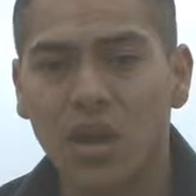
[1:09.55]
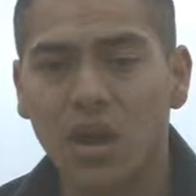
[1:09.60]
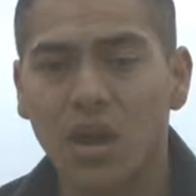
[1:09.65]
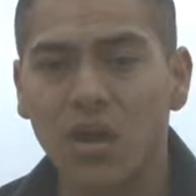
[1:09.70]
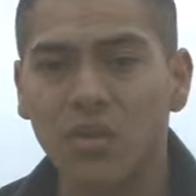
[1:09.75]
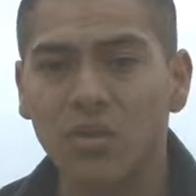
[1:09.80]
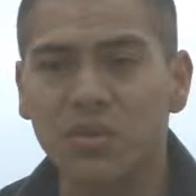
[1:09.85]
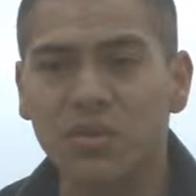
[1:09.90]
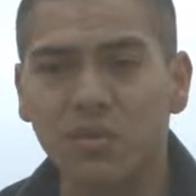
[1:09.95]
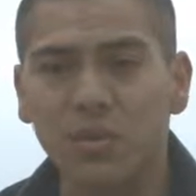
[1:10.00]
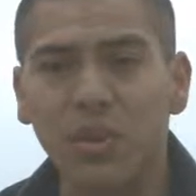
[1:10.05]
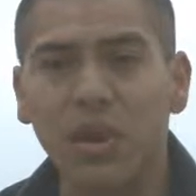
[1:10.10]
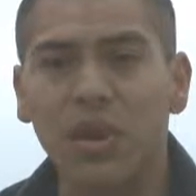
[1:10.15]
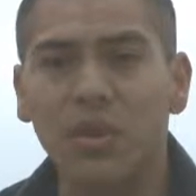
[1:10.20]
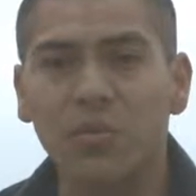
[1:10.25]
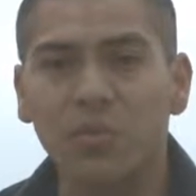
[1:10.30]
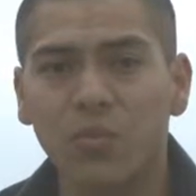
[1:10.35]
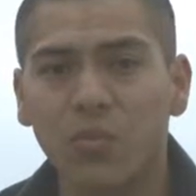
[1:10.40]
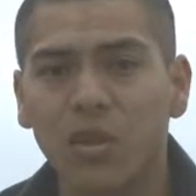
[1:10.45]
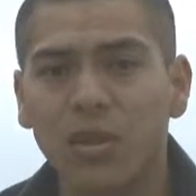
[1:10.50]
I was
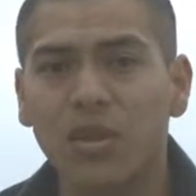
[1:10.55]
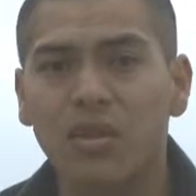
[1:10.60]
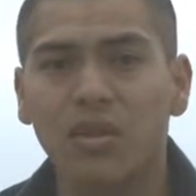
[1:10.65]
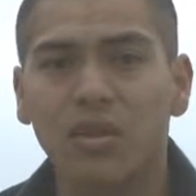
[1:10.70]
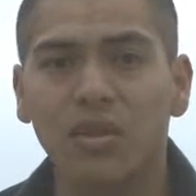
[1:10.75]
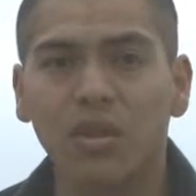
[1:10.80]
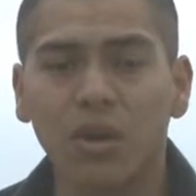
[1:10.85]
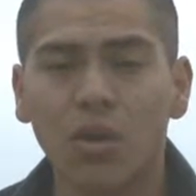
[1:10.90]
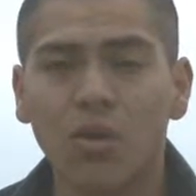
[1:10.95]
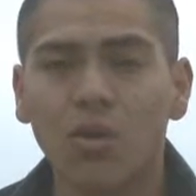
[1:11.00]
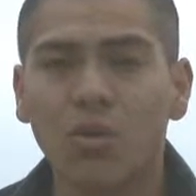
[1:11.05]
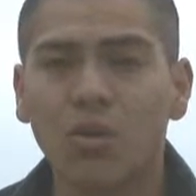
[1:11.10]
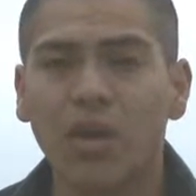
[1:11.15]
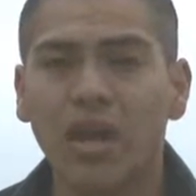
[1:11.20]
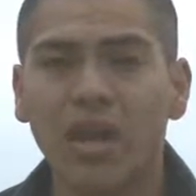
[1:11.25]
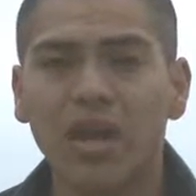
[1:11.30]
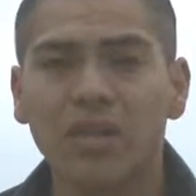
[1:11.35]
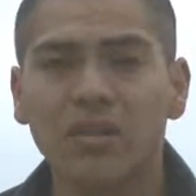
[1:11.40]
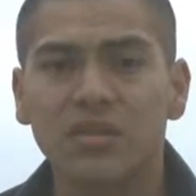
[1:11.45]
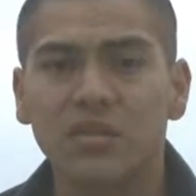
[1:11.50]
involved with one of the local
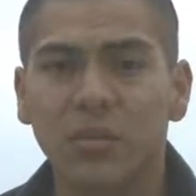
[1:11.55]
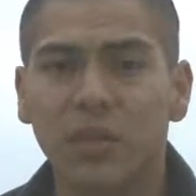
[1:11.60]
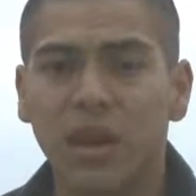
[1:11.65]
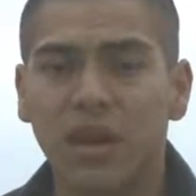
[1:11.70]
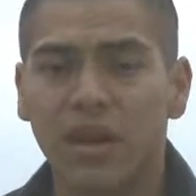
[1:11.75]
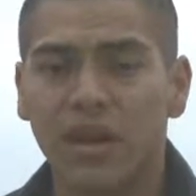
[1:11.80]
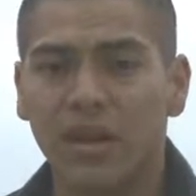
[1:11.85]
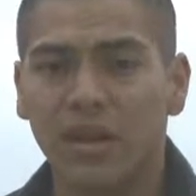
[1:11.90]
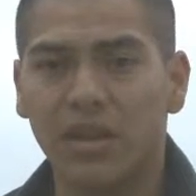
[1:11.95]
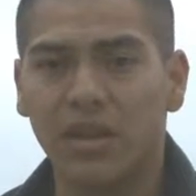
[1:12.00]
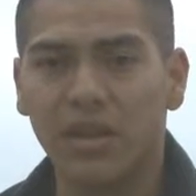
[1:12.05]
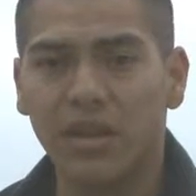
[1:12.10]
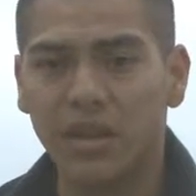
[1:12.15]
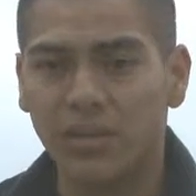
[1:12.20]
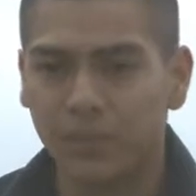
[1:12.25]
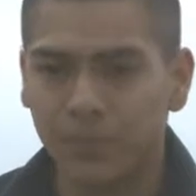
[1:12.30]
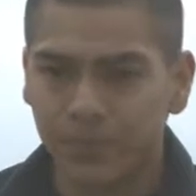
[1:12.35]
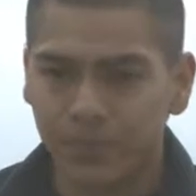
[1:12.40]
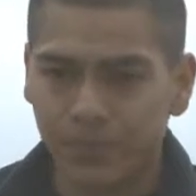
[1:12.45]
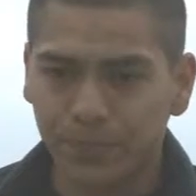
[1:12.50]
gangs around
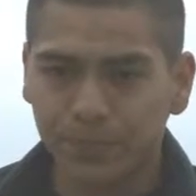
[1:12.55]
LA.